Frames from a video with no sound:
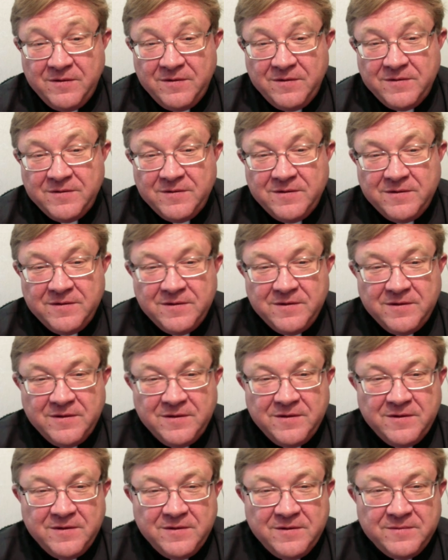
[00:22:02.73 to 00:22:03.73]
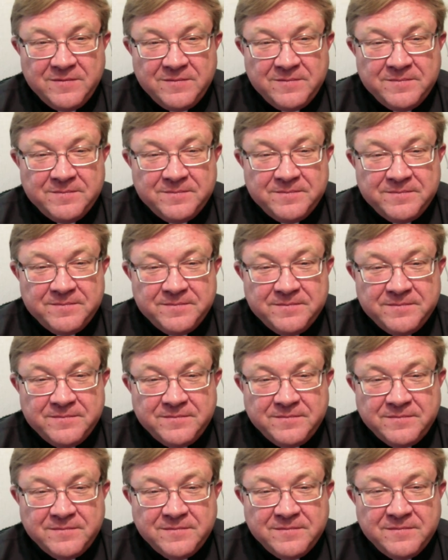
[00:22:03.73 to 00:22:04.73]

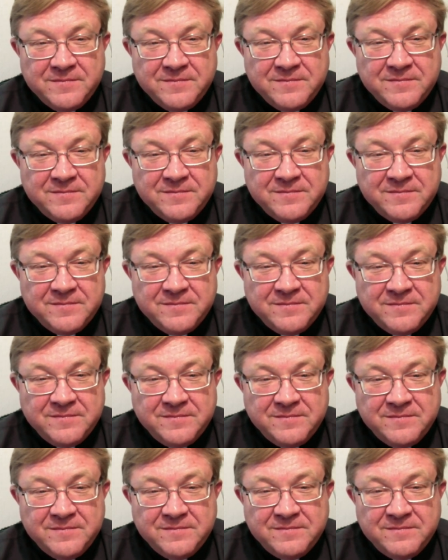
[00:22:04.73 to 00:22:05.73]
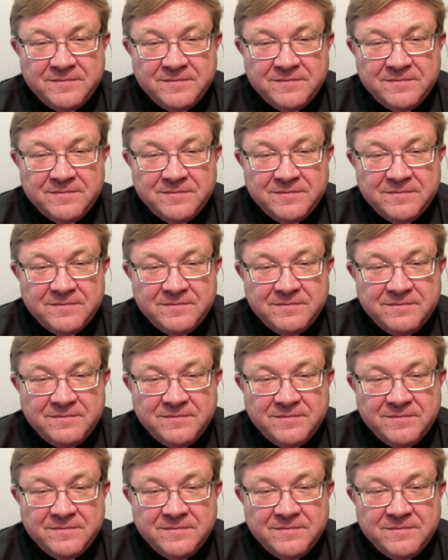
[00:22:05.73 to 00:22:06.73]

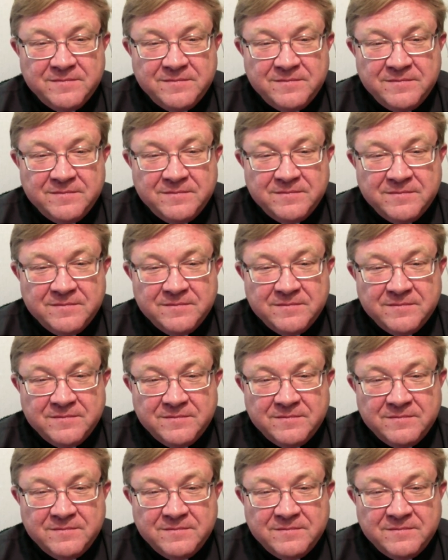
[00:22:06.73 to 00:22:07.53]
This person isn't speaking.